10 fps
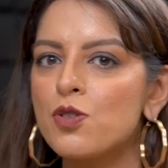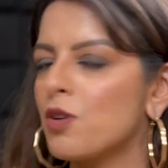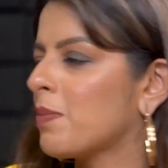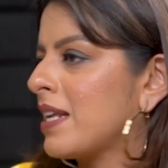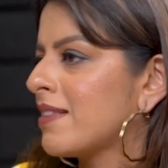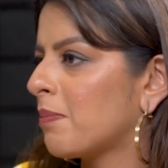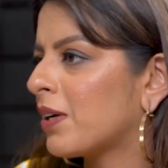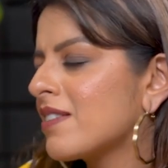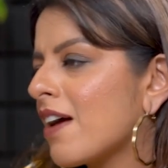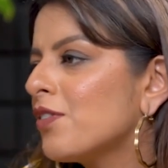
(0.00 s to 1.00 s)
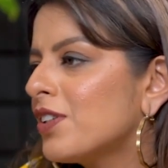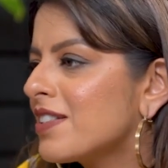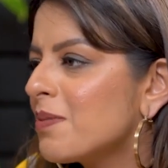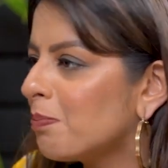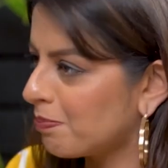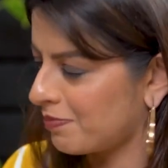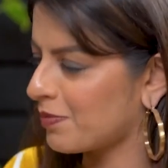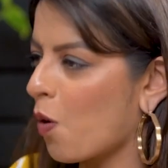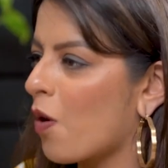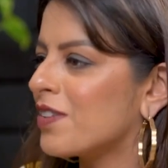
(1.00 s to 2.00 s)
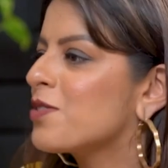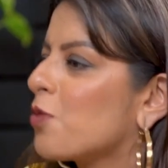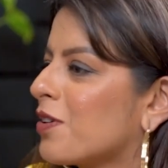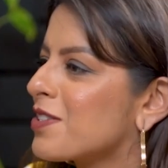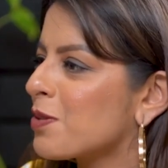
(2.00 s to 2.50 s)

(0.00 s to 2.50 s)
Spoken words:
to your money then? Because I've heard some horror stories